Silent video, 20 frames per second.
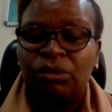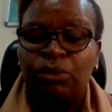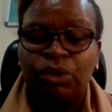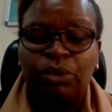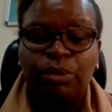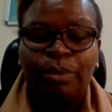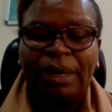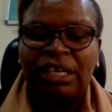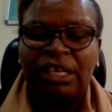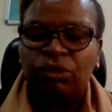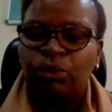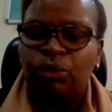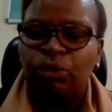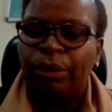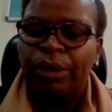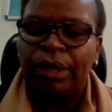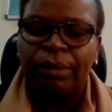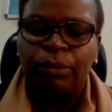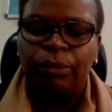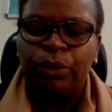we
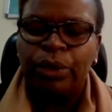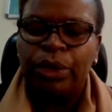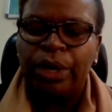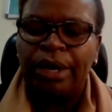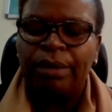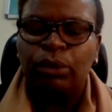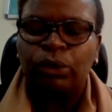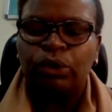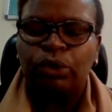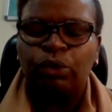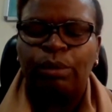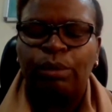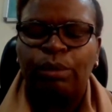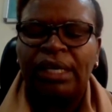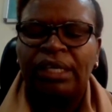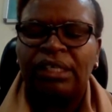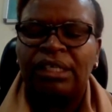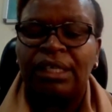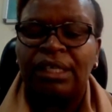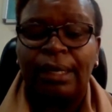are able to
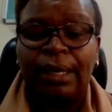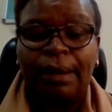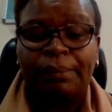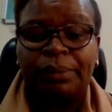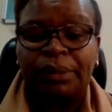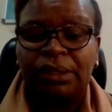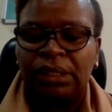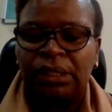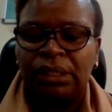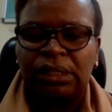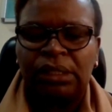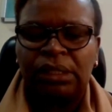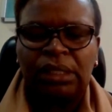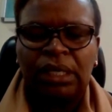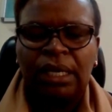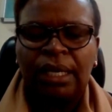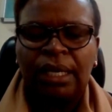manage the lapses.